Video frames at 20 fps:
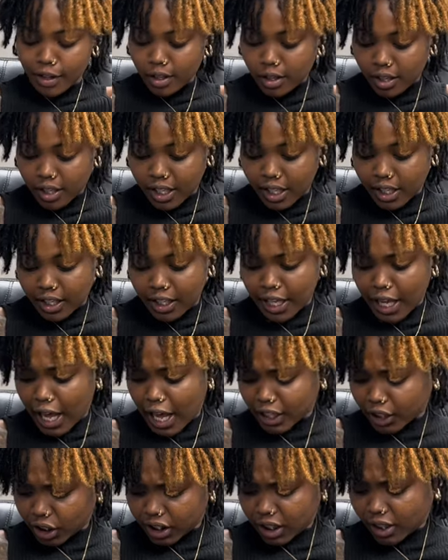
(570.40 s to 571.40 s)
Is what I yeah, said.
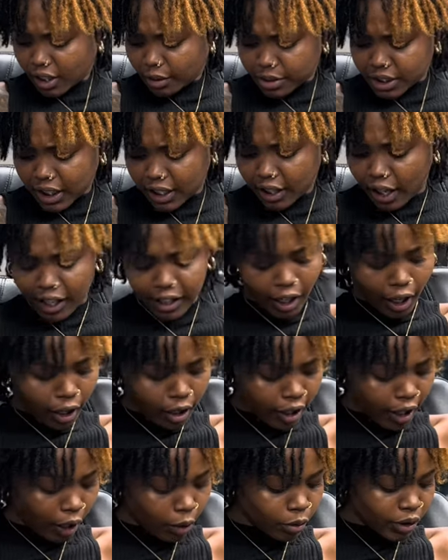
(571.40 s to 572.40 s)
I looked down. I was like, I,
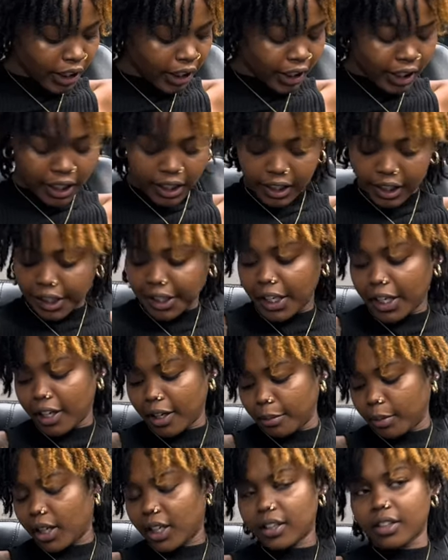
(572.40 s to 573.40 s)
I, I don't think it kicked in yet.
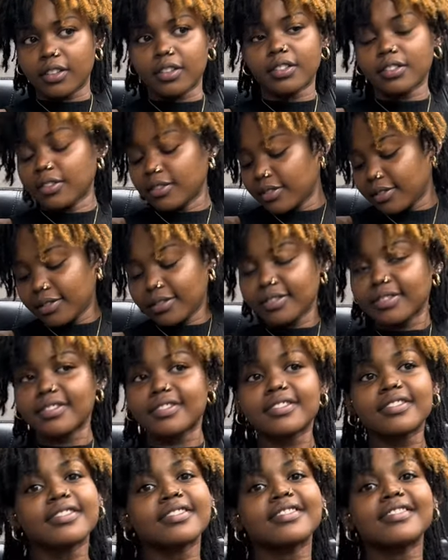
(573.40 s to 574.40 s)
I'm like.
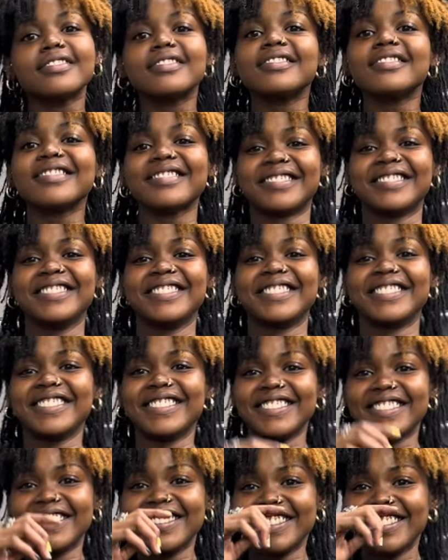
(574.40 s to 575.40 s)
Okay, but you ate. That
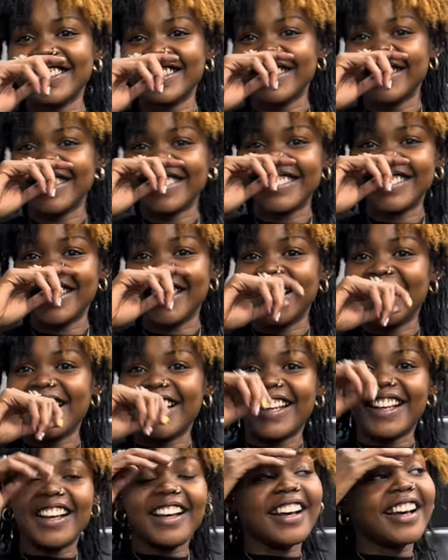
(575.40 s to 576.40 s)
was kind of quick though.
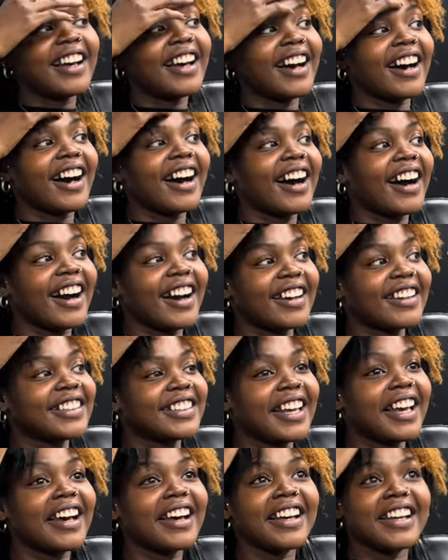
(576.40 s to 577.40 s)
Love this for us.
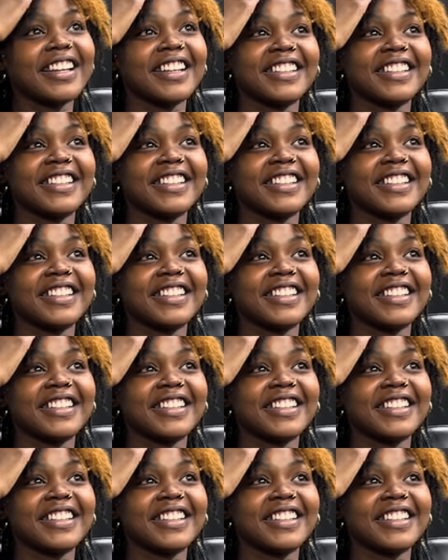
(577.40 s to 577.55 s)
Yes.